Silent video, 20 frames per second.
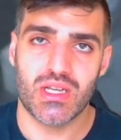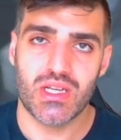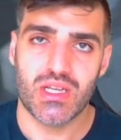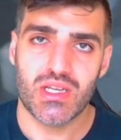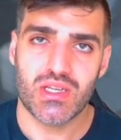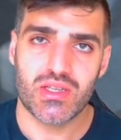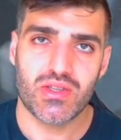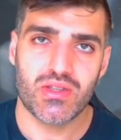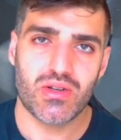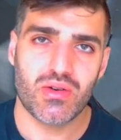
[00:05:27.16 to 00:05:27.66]

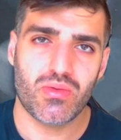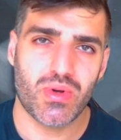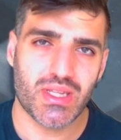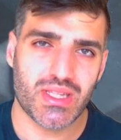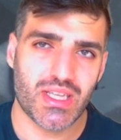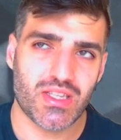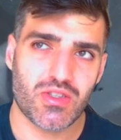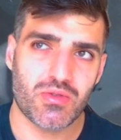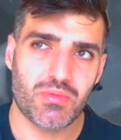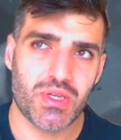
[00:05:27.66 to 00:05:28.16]
You don't want
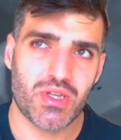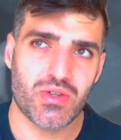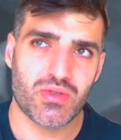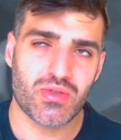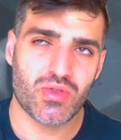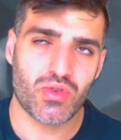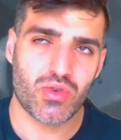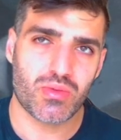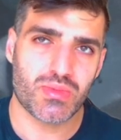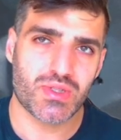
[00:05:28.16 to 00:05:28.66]
that to be your
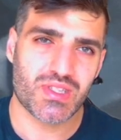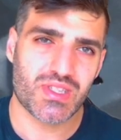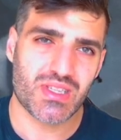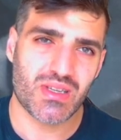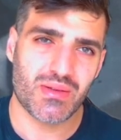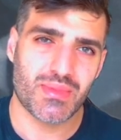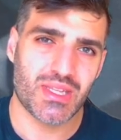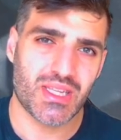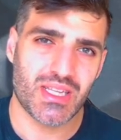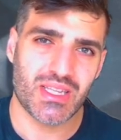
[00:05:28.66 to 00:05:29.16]
normal
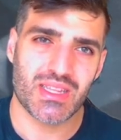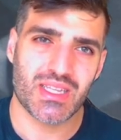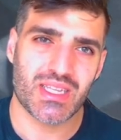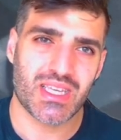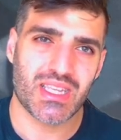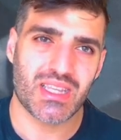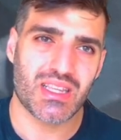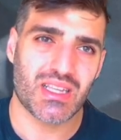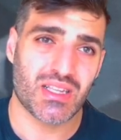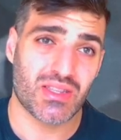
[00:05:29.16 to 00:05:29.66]
summon and
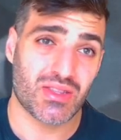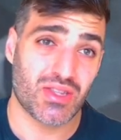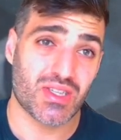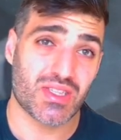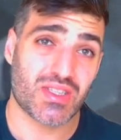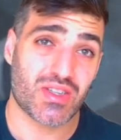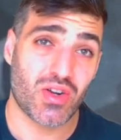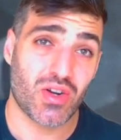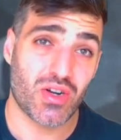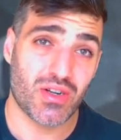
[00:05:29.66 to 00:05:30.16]

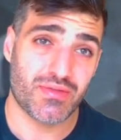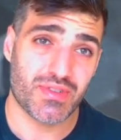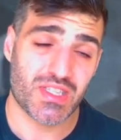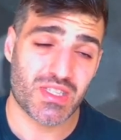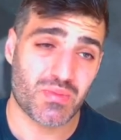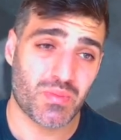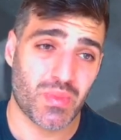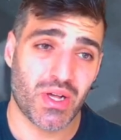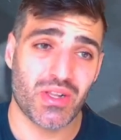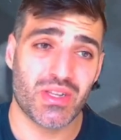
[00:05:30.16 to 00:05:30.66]
discard of a
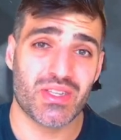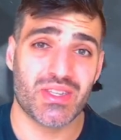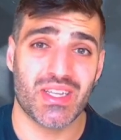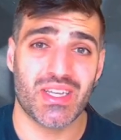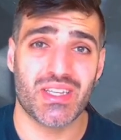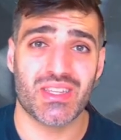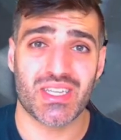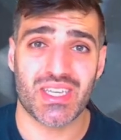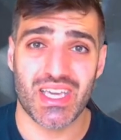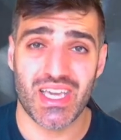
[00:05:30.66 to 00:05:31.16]
spell and
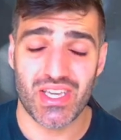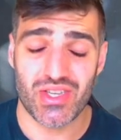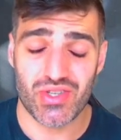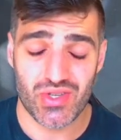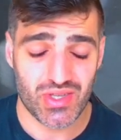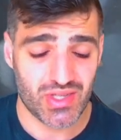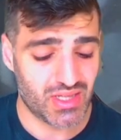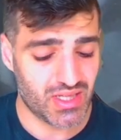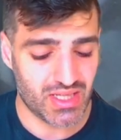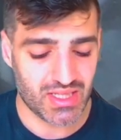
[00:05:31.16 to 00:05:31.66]
then
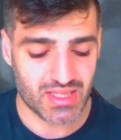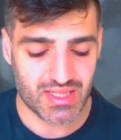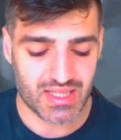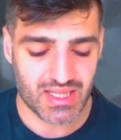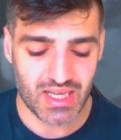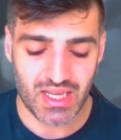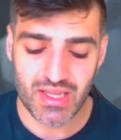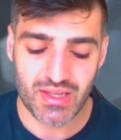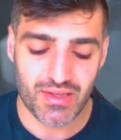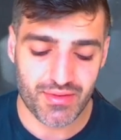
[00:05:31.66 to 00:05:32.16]
negation. It's
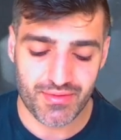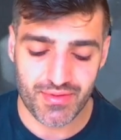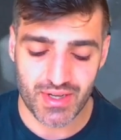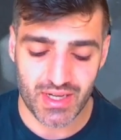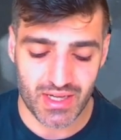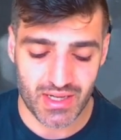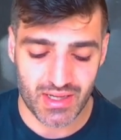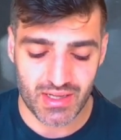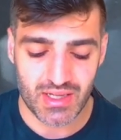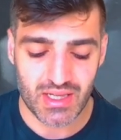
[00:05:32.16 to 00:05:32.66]
kind
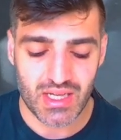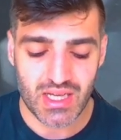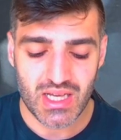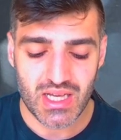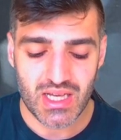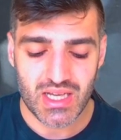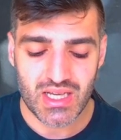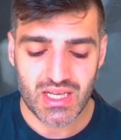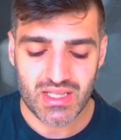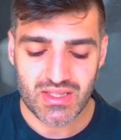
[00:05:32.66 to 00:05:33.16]
of,
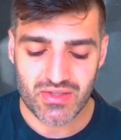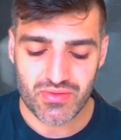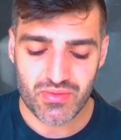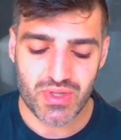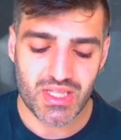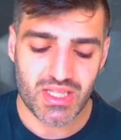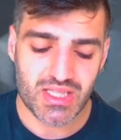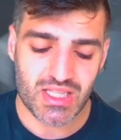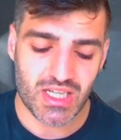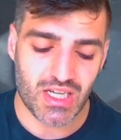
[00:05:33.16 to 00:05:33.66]
it's
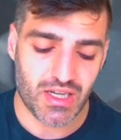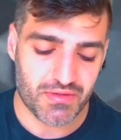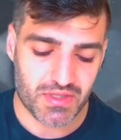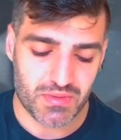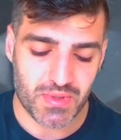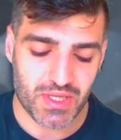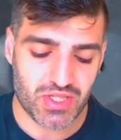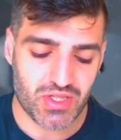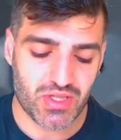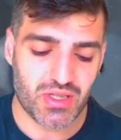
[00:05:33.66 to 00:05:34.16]
really tough,
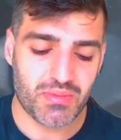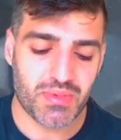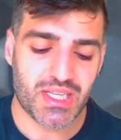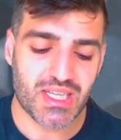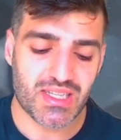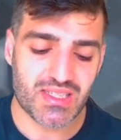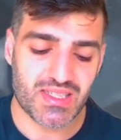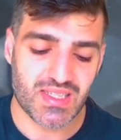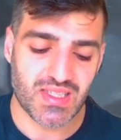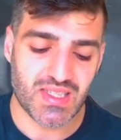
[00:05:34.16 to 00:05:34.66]
especially
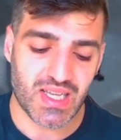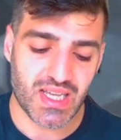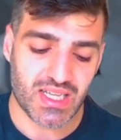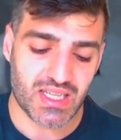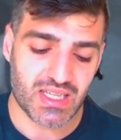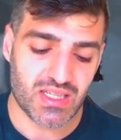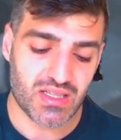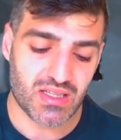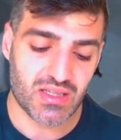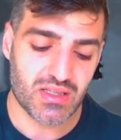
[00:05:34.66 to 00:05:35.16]
because this deck
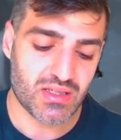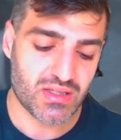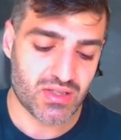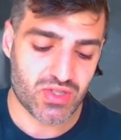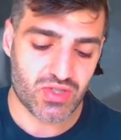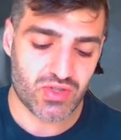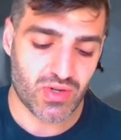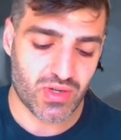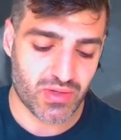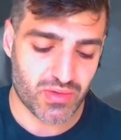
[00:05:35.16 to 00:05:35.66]

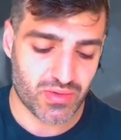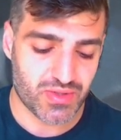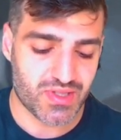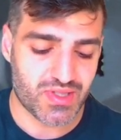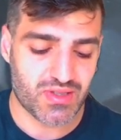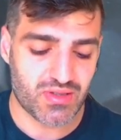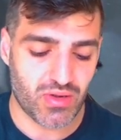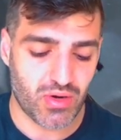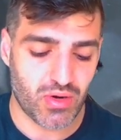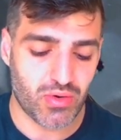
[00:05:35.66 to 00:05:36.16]

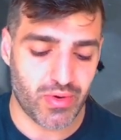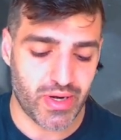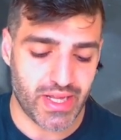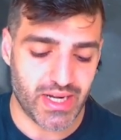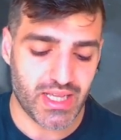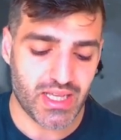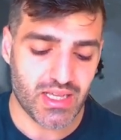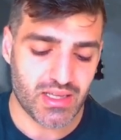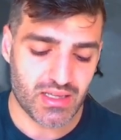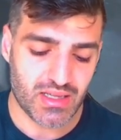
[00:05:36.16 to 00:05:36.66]
struggles
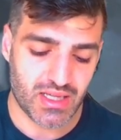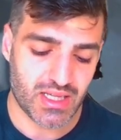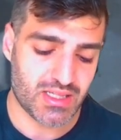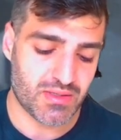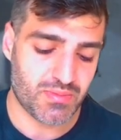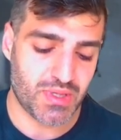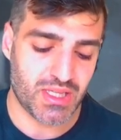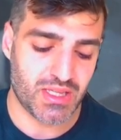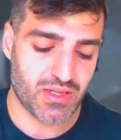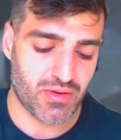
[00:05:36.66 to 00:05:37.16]
already as
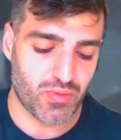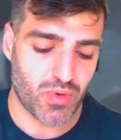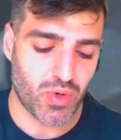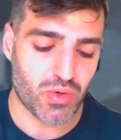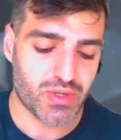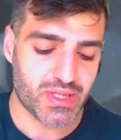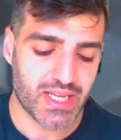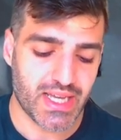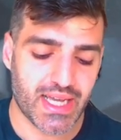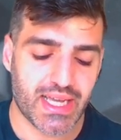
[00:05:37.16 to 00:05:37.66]
being a
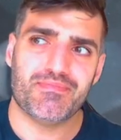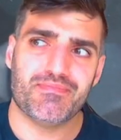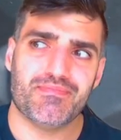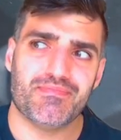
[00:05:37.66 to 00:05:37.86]
rogue deck.